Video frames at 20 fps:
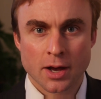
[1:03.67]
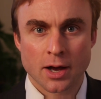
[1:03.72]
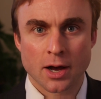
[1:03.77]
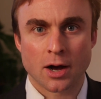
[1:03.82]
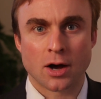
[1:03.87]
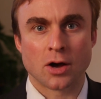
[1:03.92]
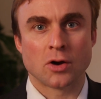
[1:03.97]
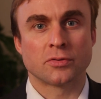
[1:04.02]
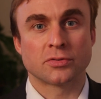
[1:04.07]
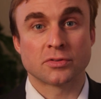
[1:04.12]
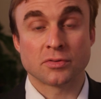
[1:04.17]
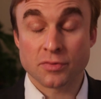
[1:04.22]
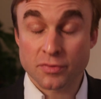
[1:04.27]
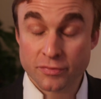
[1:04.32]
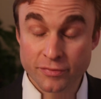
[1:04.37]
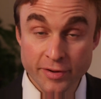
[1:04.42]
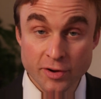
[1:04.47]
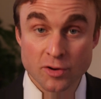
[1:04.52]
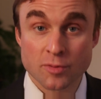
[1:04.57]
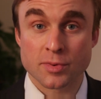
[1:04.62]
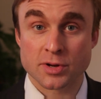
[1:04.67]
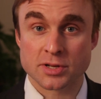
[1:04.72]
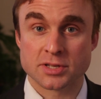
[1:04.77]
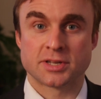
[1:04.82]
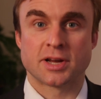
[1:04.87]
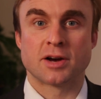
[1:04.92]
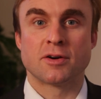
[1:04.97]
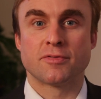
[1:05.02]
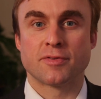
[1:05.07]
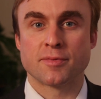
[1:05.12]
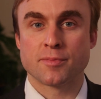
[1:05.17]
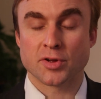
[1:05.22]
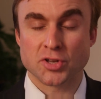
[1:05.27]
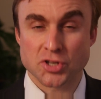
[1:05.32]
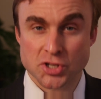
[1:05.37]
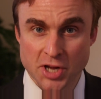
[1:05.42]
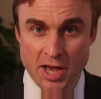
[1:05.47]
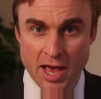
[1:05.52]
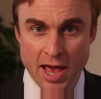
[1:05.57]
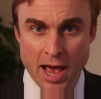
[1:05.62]
Uh, I often feel myself in my
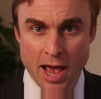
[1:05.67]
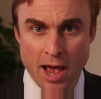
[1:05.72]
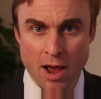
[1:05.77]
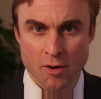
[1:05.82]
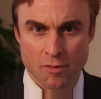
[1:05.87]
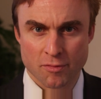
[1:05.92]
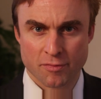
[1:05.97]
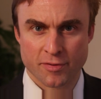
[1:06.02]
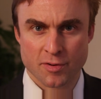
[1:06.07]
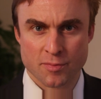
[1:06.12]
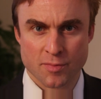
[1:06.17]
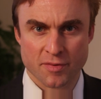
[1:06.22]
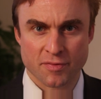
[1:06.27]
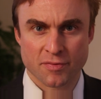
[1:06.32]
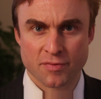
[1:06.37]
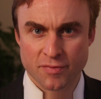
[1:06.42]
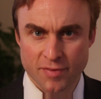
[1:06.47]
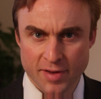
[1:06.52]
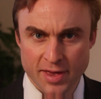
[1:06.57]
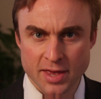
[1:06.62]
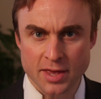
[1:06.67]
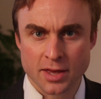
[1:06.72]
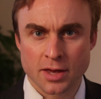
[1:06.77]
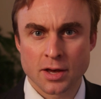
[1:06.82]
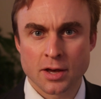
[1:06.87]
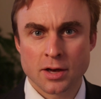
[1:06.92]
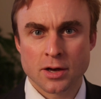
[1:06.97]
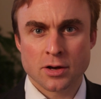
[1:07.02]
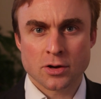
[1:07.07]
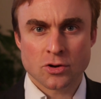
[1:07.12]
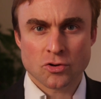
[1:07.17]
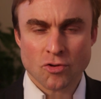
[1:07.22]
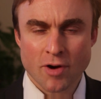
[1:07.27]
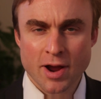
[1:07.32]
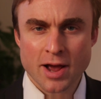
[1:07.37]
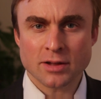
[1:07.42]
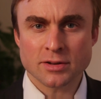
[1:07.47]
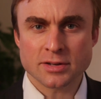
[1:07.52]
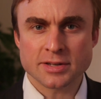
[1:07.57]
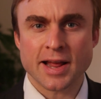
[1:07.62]
chair or feel my feet,
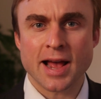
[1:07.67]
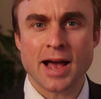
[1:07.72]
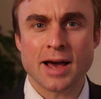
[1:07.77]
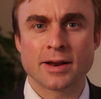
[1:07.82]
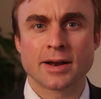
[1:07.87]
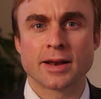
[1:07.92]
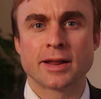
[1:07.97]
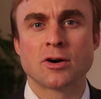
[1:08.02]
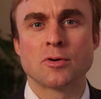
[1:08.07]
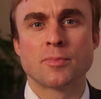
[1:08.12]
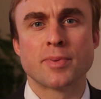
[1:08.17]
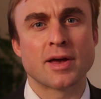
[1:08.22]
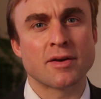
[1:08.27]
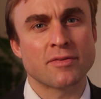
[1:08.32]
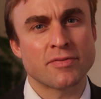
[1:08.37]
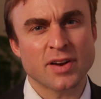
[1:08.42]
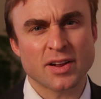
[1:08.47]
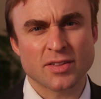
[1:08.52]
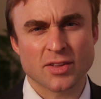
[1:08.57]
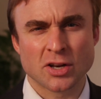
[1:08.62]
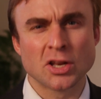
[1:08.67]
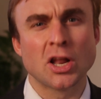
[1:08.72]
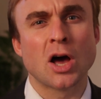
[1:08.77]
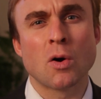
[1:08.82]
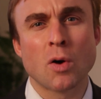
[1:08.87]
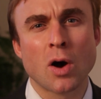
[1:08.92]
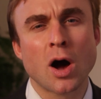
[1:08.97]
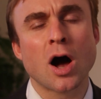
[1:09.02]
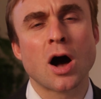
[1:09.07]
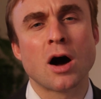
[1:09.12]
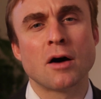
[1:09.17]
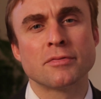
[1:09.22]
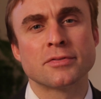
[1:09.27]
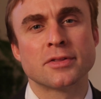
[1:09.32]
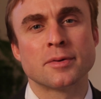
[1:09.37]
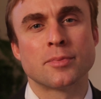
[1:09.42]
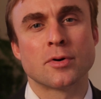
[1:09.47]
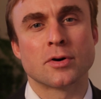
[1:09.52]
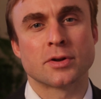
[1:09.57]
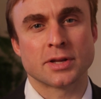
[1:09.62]
ground down a little bit. Feeling the lower half of
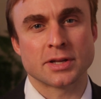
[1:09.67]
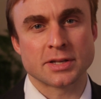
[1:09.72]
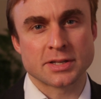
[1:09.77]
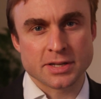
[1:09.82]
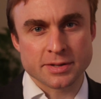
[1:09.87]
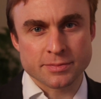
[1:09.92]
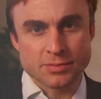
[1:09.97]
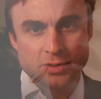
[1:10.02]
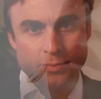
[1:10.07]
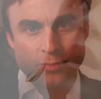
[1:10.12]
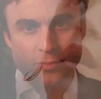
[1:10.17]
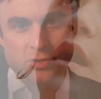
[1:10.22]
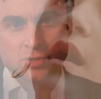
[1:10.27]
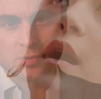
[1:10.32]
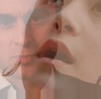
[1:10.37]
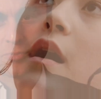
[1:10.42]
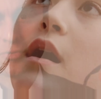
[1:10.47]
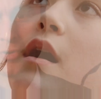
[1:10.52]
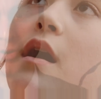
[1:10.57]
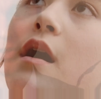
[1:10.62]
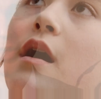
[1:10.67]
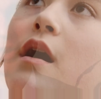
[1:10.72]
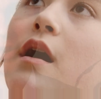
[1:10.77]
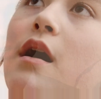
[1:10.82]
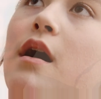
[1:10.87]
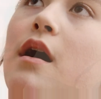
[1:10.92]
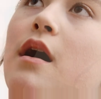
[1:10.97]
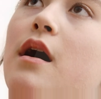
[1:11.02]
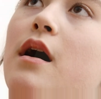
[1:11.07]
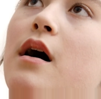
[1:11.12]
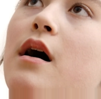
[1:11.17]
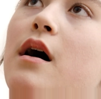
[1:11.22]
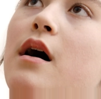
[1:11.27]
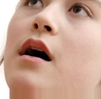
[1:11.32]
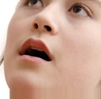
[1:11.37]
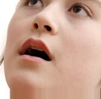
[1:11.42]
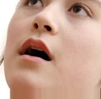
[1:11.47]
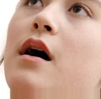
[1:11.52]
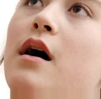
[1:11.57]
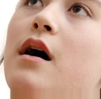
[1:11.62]
the body seems to, to bring the energy down and,
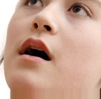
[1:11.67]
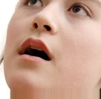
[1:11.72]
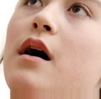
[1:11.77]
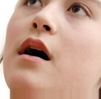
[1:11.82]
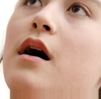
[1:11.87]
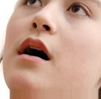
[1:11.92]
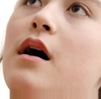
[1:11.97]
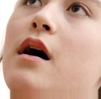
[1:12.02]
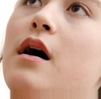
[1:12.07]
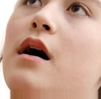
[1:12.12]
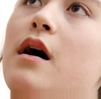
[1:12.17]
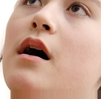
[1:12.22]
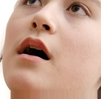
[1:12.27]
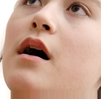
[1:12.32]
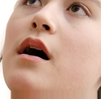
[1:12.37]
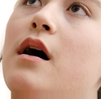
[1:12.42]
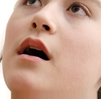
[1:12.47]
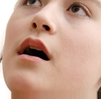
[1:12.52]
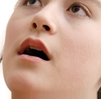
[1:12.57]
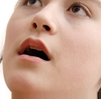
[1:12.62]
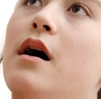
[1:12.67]
and help a lot of people.